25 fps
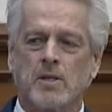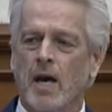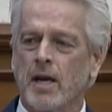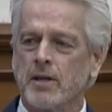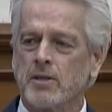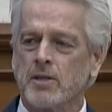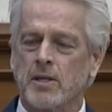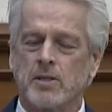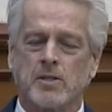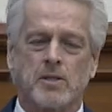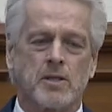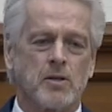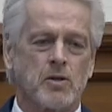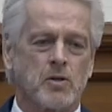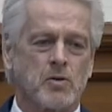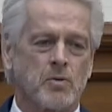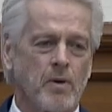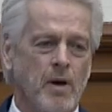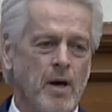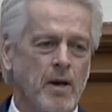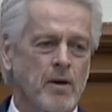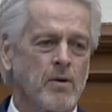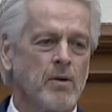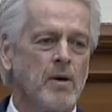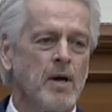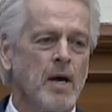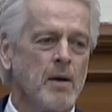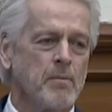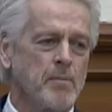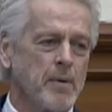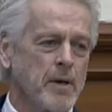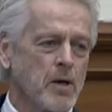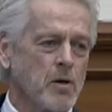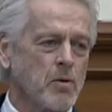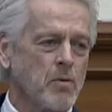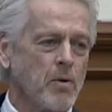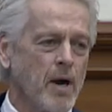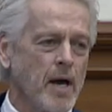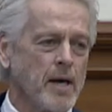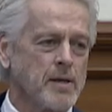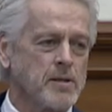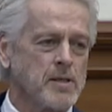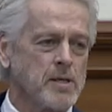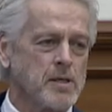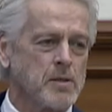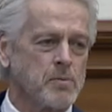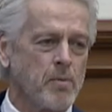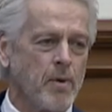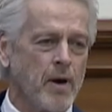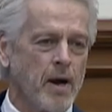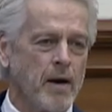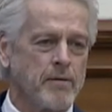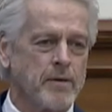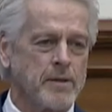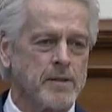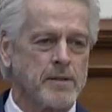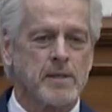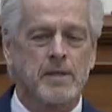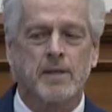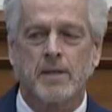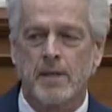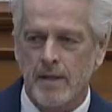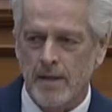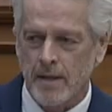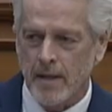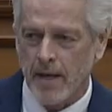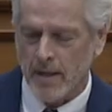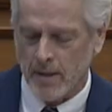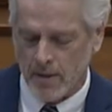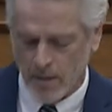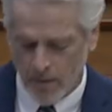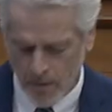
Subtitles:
not just in Toronto, but across this province. Thank